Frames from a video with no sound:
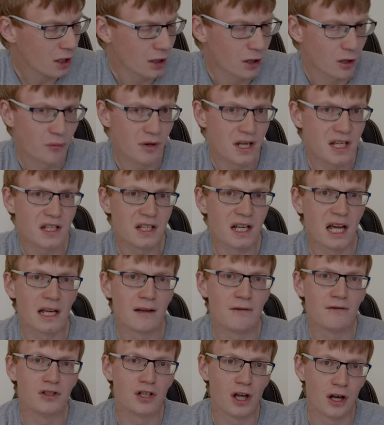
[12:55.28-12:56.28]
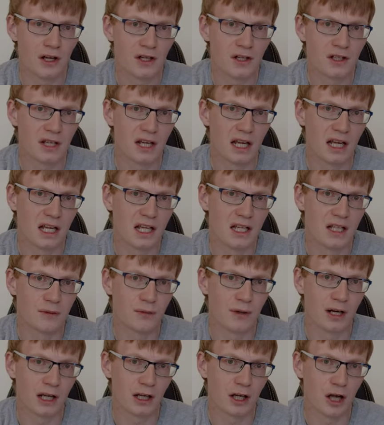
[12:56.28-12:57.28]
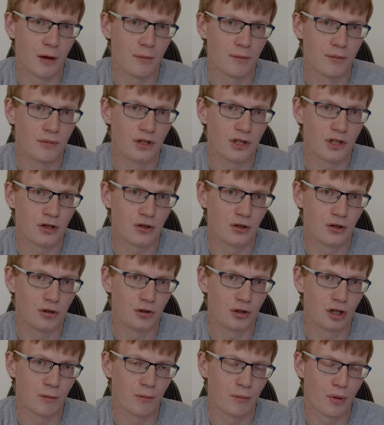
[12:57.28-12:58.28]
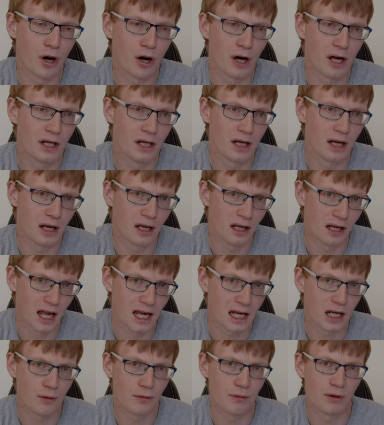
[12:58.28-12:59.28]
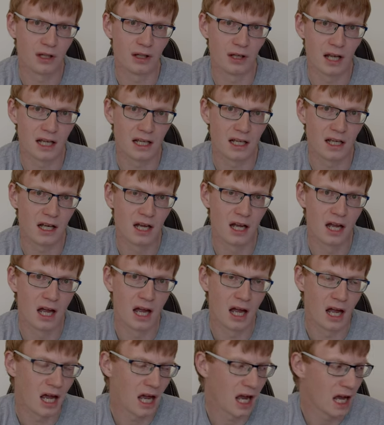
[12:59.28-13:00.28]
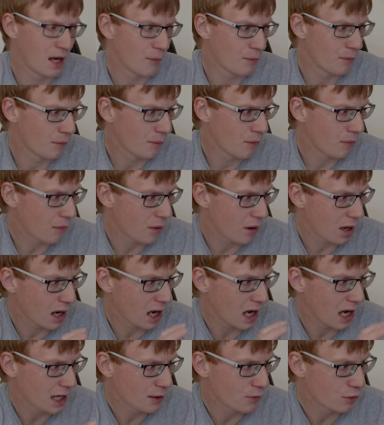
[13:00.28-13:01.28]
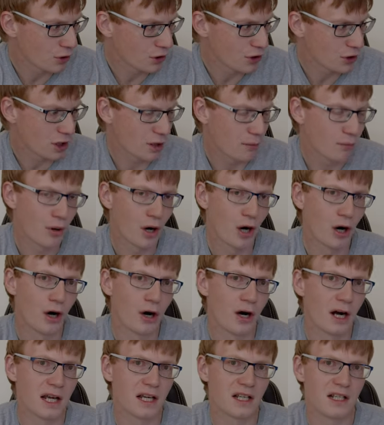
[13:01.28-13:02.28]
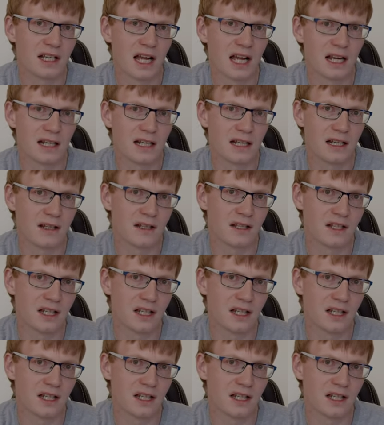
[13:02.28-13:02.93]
The reason I have done it is when it comes to comparing like with like, um, I want to compare exactly the